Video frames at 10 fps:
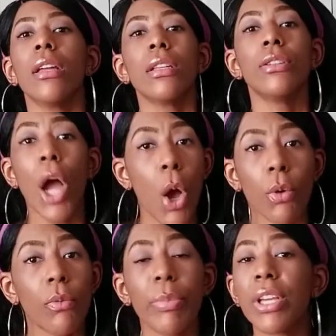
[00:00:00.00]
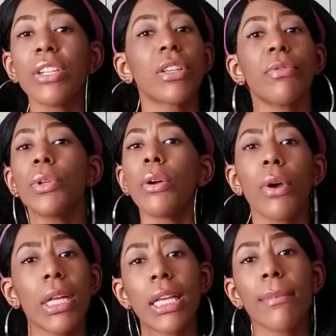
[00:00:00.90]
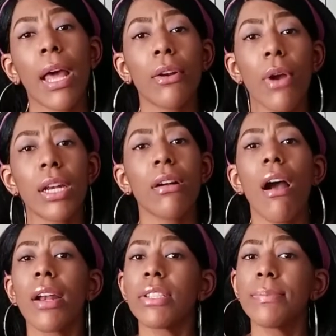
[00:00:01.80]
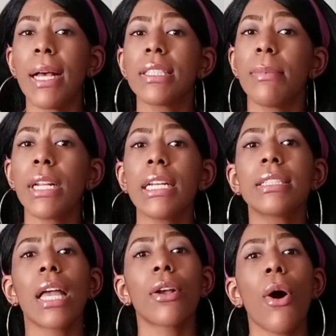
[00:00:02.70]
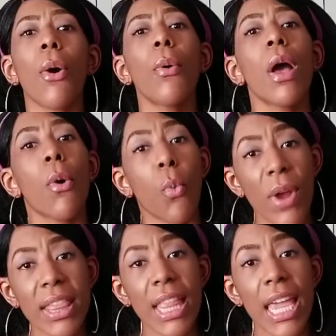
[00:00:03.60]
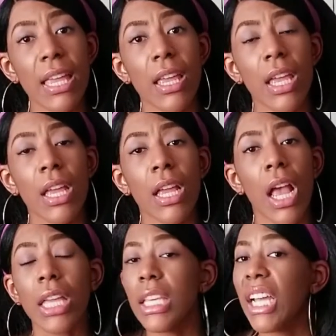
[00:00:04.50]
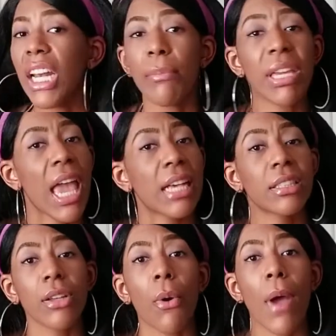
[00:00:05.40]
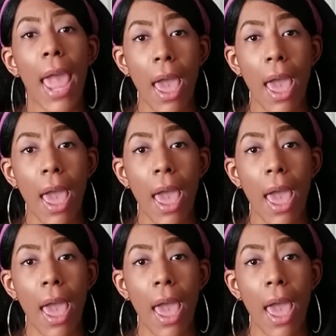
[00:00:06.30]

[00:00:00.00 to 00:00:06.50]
Don't. Because if you don't know anything about a credit card and responsibilities that go with it, you're going to be SOL.